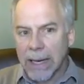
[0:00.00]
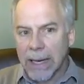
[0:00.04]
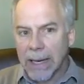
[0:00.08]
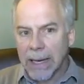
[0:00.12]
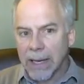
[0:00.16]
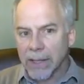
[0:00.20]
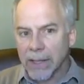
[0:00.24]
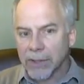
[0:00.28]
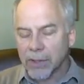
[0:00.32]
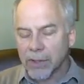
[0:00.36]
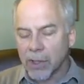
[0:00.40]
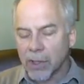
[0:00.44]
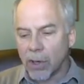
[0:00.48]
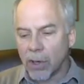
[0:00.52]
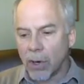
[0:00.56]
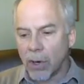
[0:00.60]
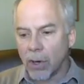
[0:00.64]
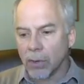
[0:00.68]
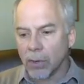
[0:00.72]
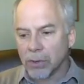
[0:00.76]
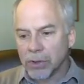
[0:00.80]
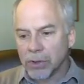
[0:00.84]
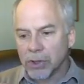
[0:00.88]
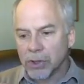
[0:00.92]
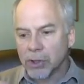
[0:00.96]
and it's
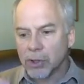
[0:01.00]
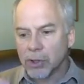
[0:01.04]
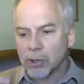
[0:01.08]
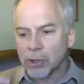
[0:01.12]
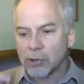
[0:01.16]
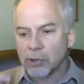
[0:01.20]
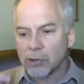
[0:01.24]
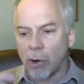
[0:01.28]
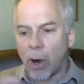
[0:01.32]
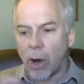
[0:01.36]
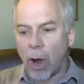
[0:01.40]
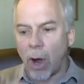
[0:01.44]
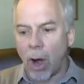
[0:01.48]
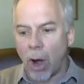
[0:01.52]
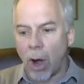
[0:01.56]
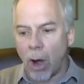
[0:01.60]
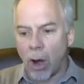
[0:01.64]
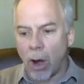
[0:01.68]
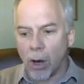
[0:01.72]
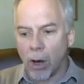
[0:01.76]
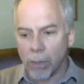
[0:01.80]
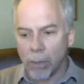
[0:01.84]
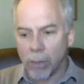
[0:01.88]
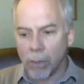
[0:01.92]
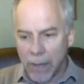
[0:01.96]
called
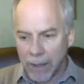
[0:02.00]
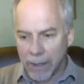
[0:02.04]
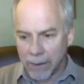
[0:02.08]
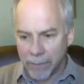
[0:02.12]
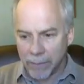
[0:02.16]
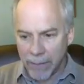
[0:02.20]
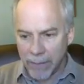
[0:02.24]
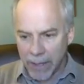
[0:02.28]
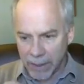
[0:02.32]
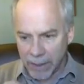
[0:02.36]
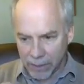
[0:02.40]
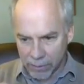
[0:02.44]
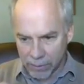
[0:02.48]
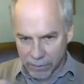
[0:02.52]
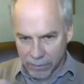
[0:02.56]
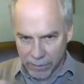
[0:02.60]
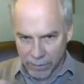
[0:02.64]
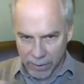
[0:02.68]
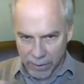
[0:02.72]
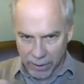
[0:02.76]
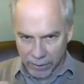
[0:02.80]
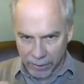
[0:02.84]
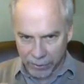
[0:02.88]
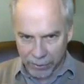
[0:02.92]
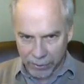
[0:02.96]
strong mathematical
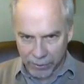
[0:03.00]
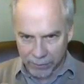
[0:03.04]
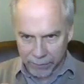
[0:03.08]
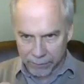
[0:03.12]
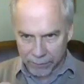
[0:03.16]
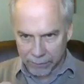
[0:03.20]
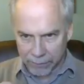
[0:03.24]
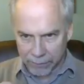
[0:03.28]
induction.